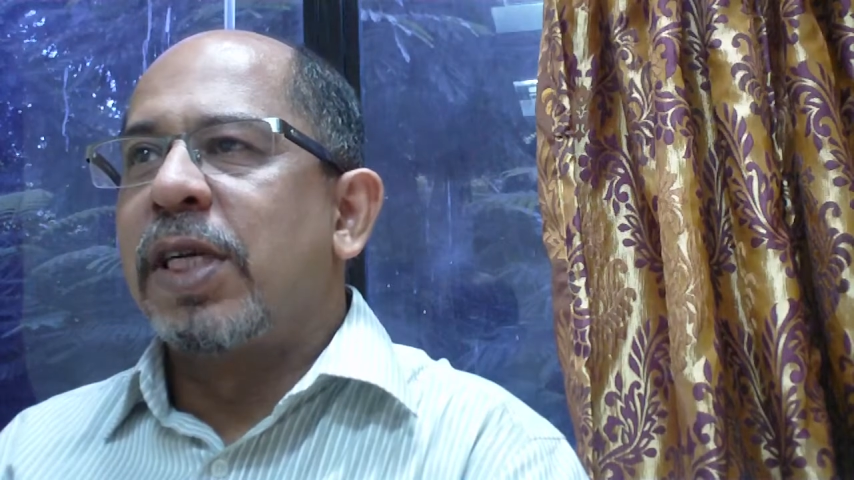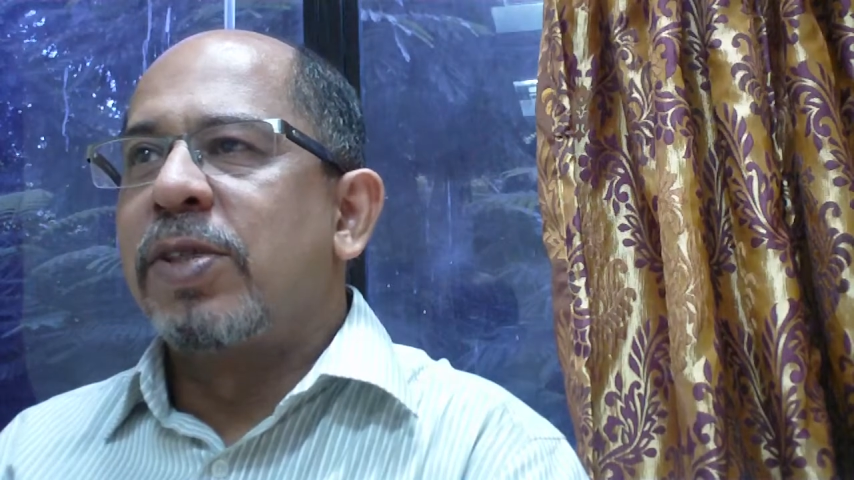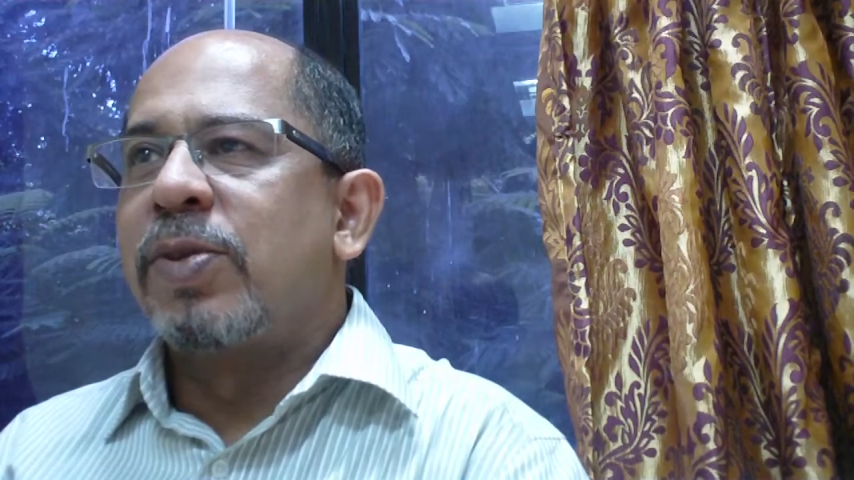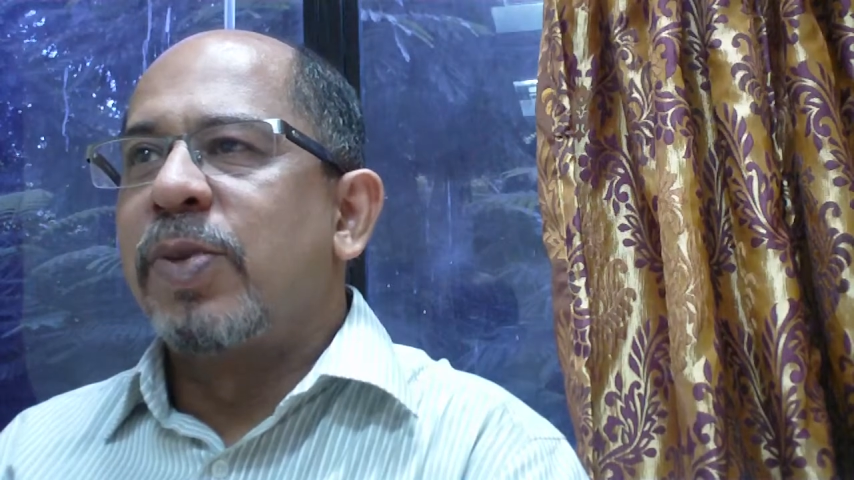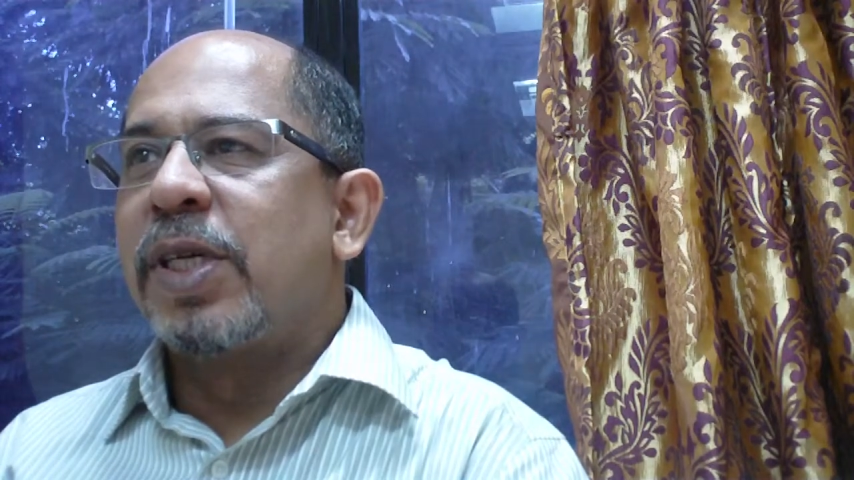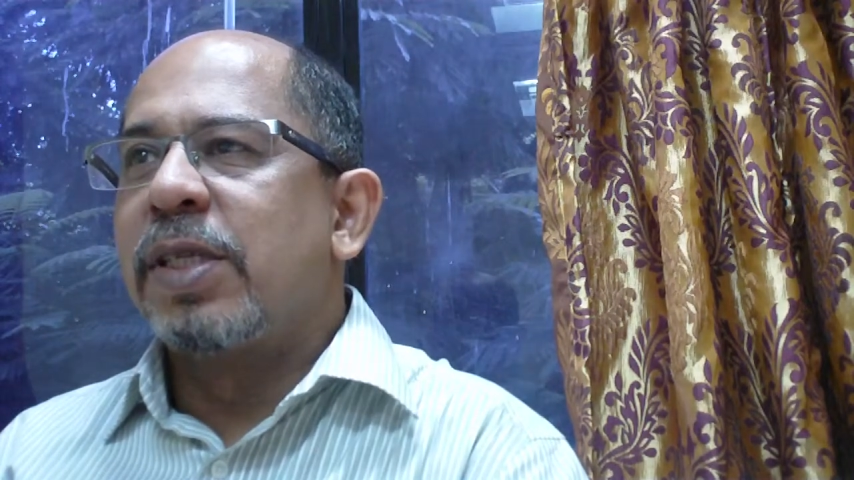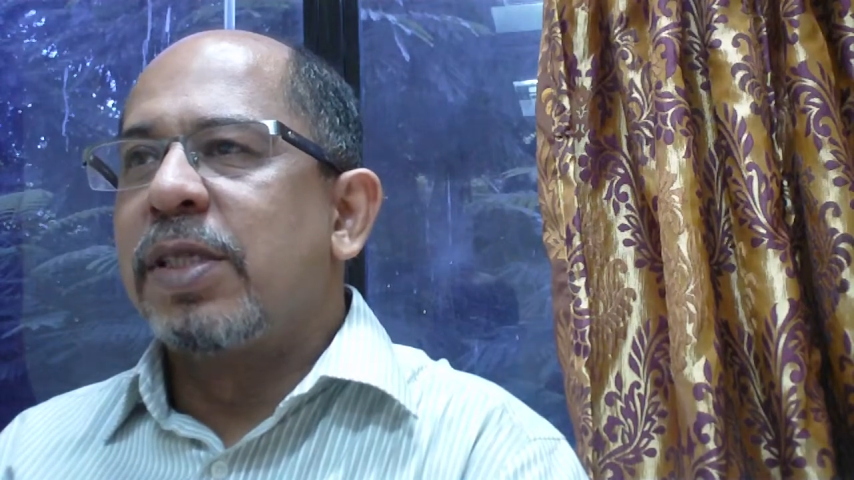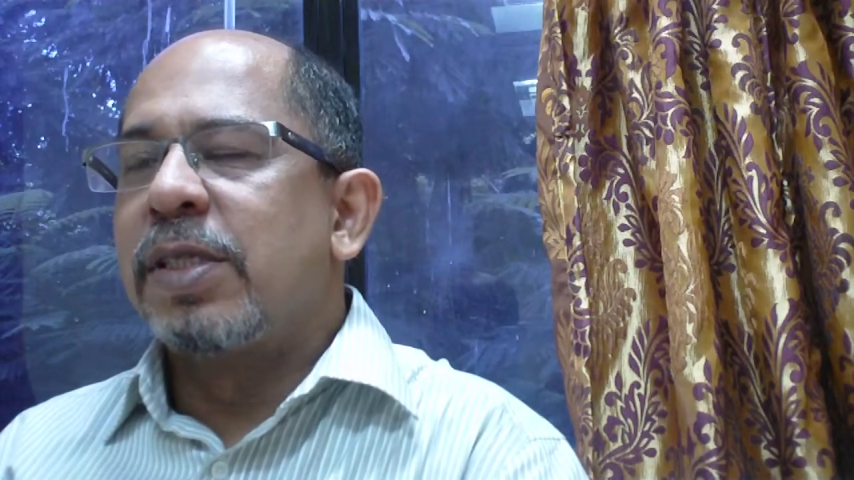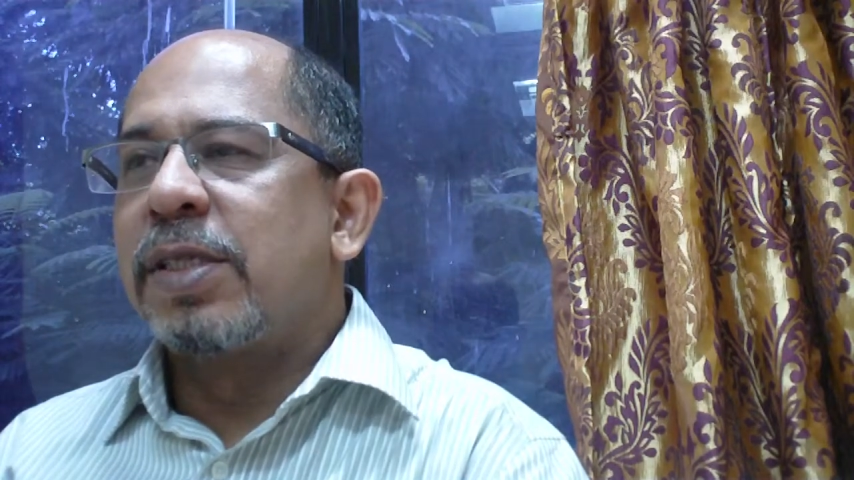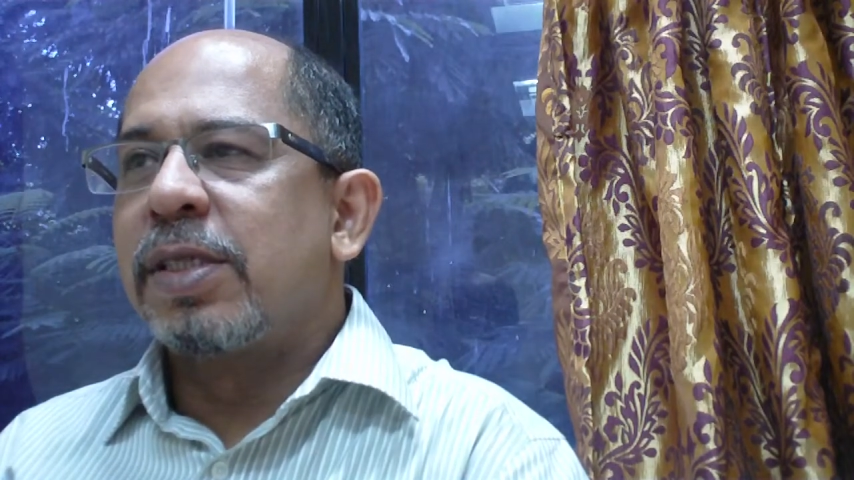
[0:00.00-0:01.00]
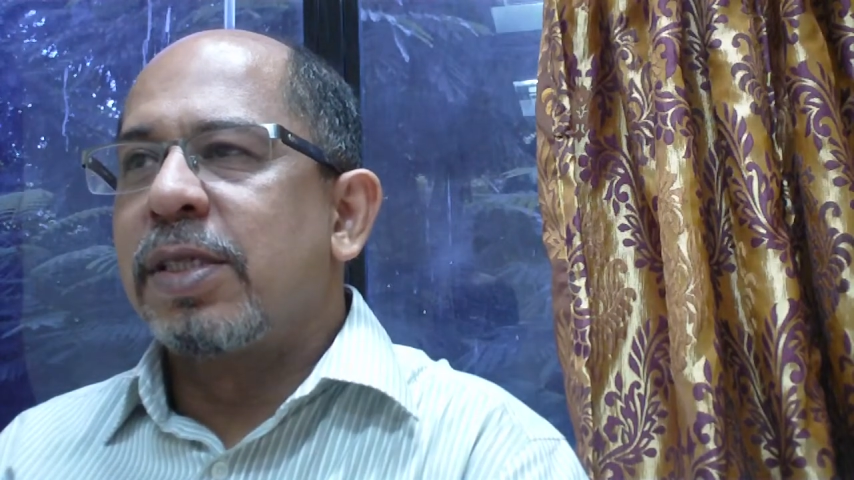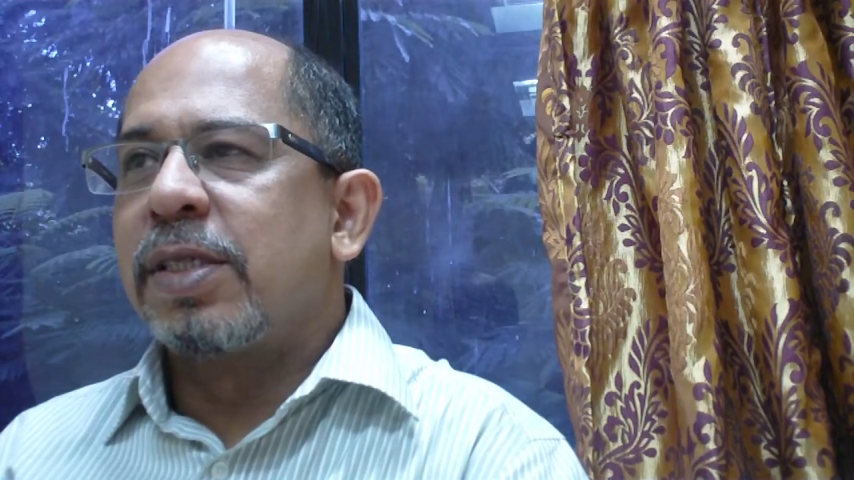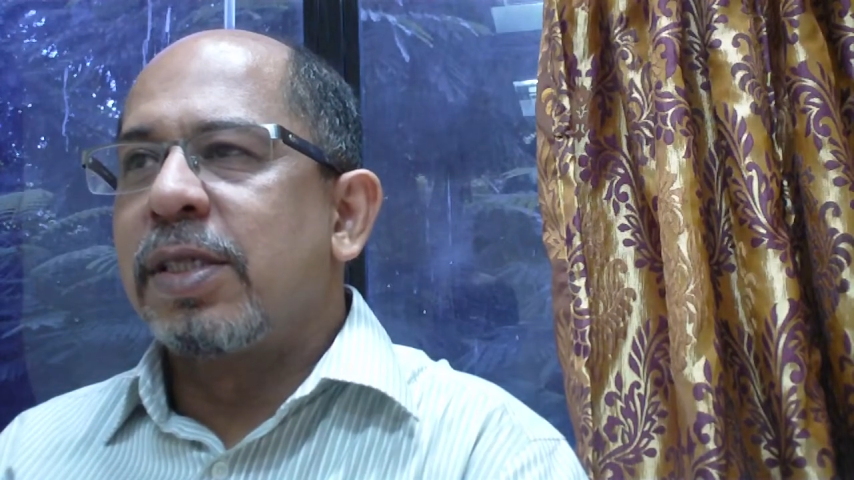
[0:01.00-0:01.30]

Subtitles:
Rajkumar is